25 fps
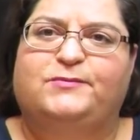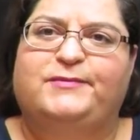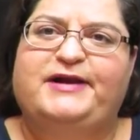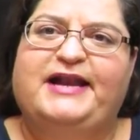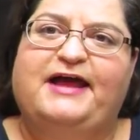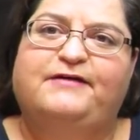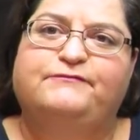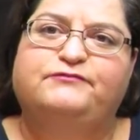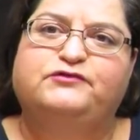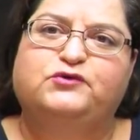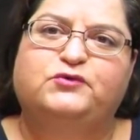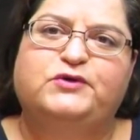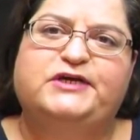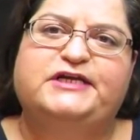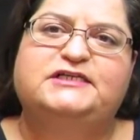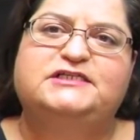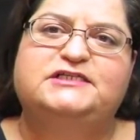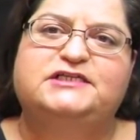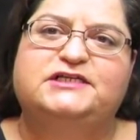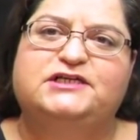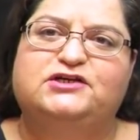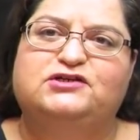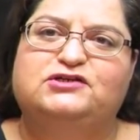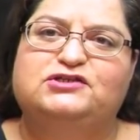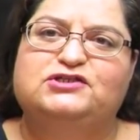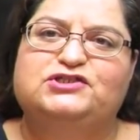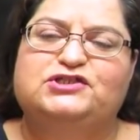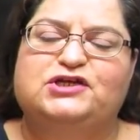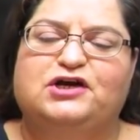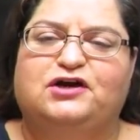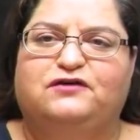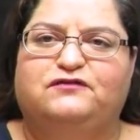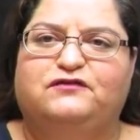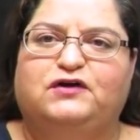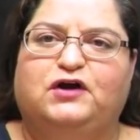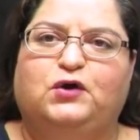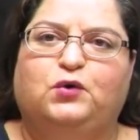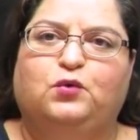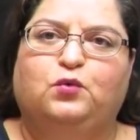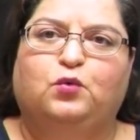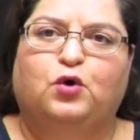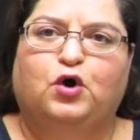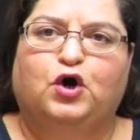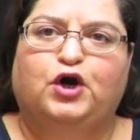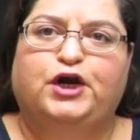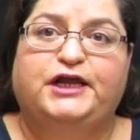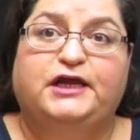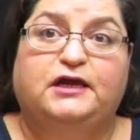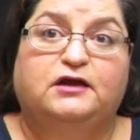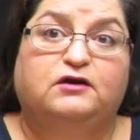So I'm going to have three tiers of
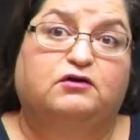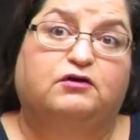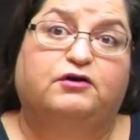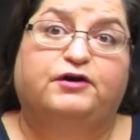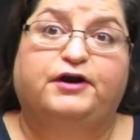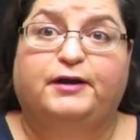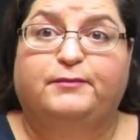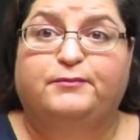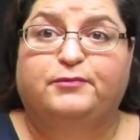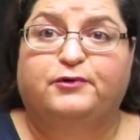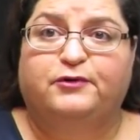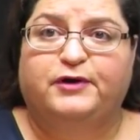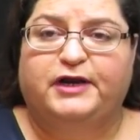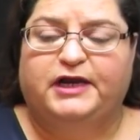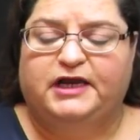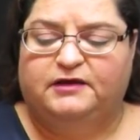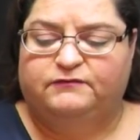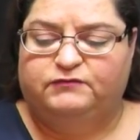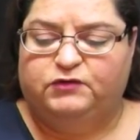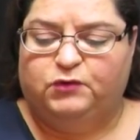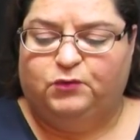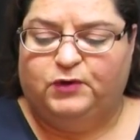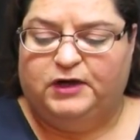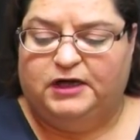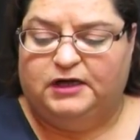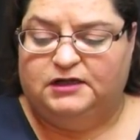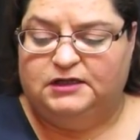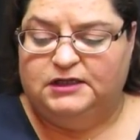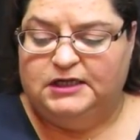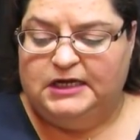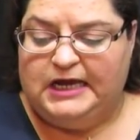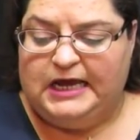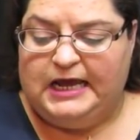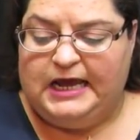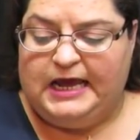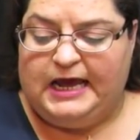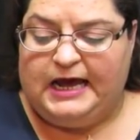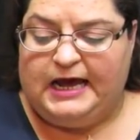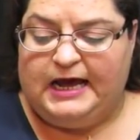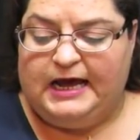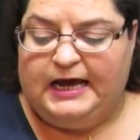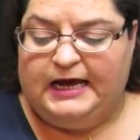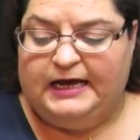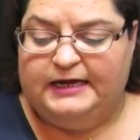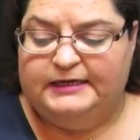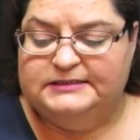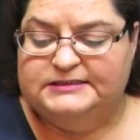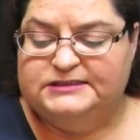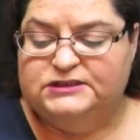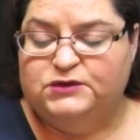wording or numbering, if you will.
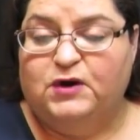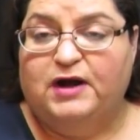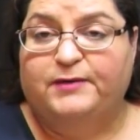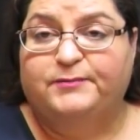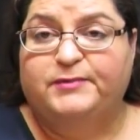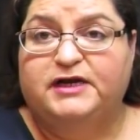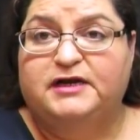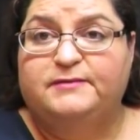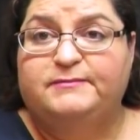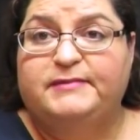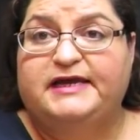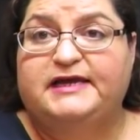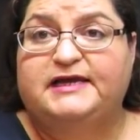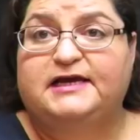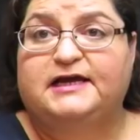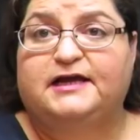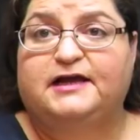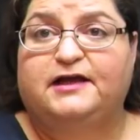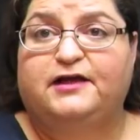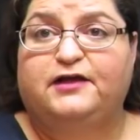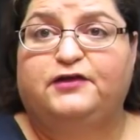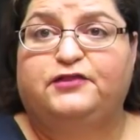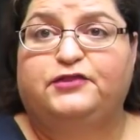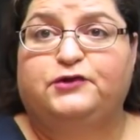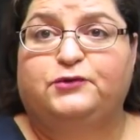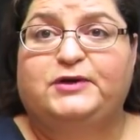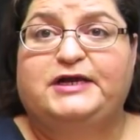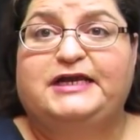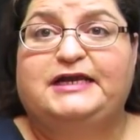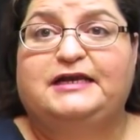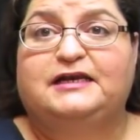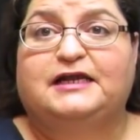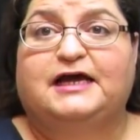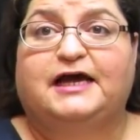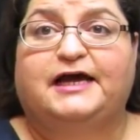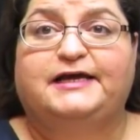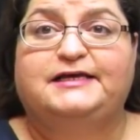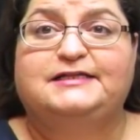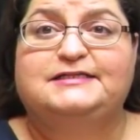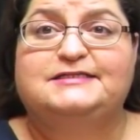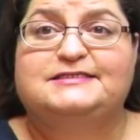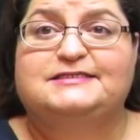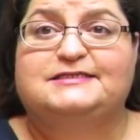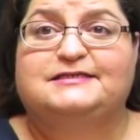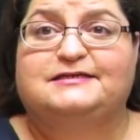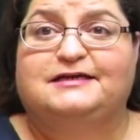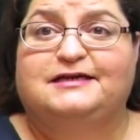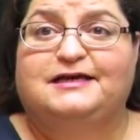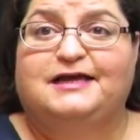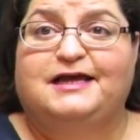Uh, so I'm going to make three
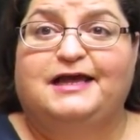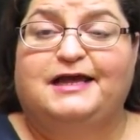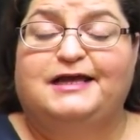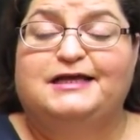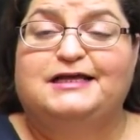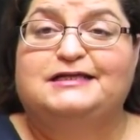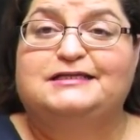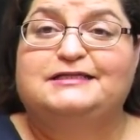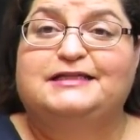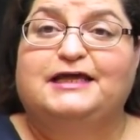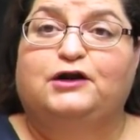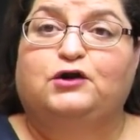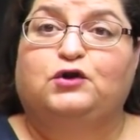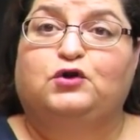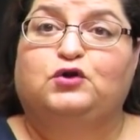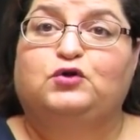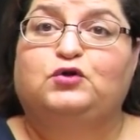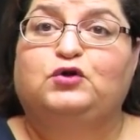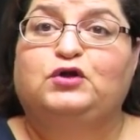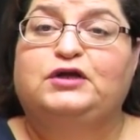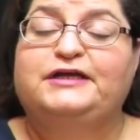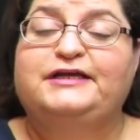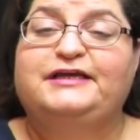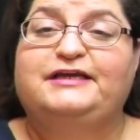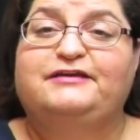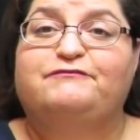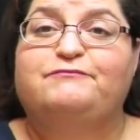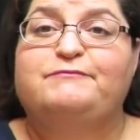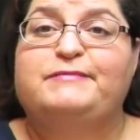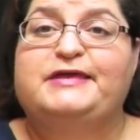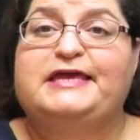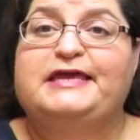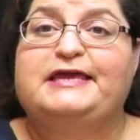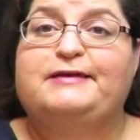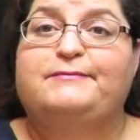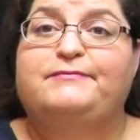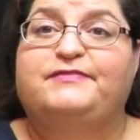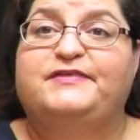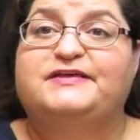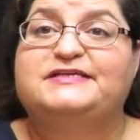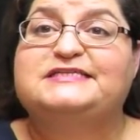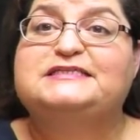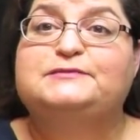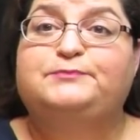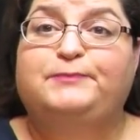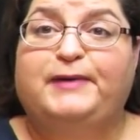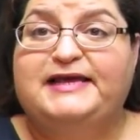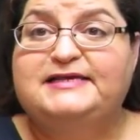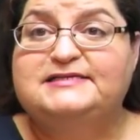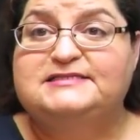lines that'll give me the
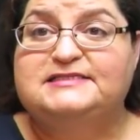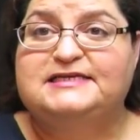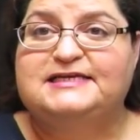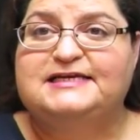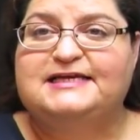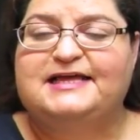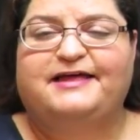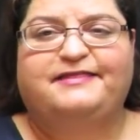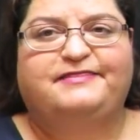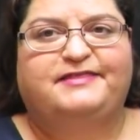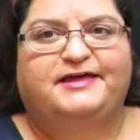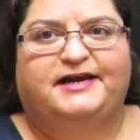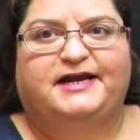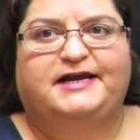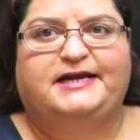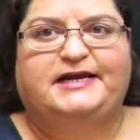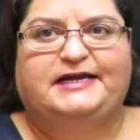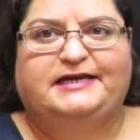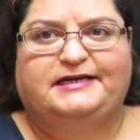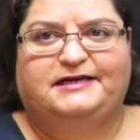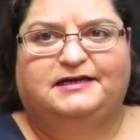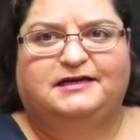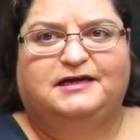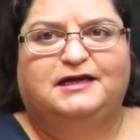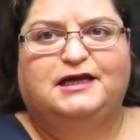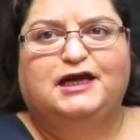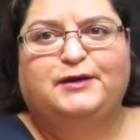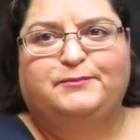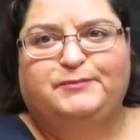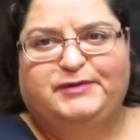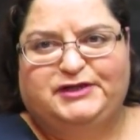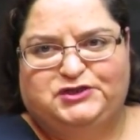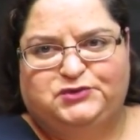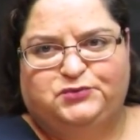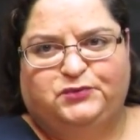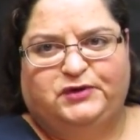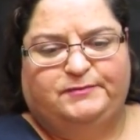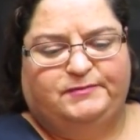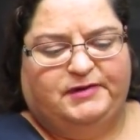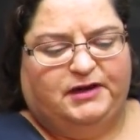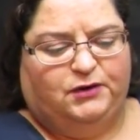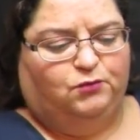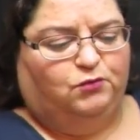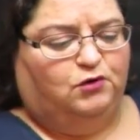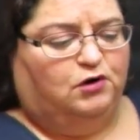spacing that I need between my